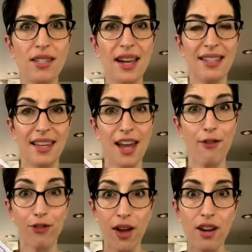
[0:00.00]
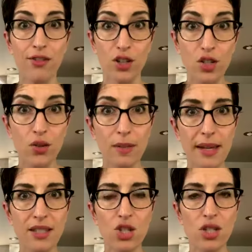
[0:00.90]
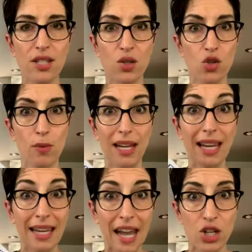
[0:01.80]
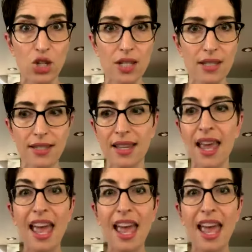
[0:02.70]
I send out friendiversary messages. Those are my connections.